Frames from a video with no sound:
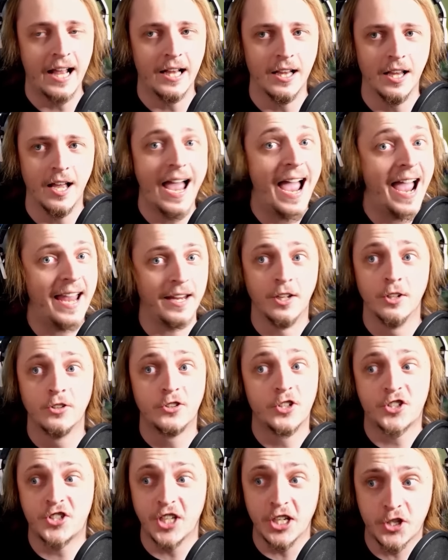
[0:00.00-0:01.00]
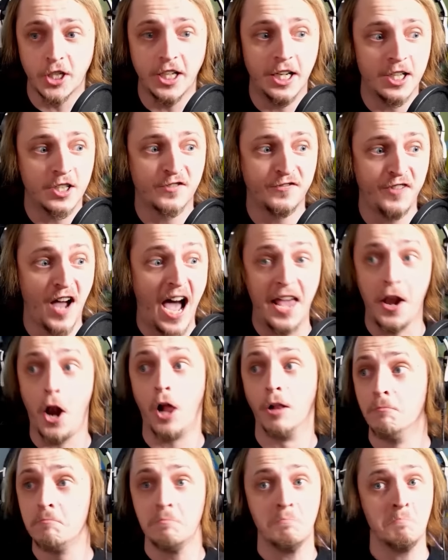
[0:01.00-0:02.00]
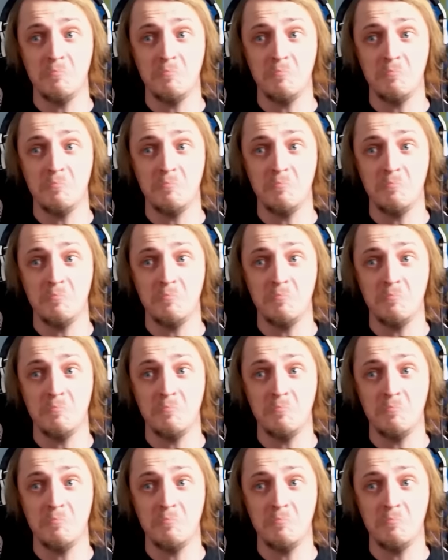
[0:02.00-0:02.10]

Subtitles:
Hey, decision is final.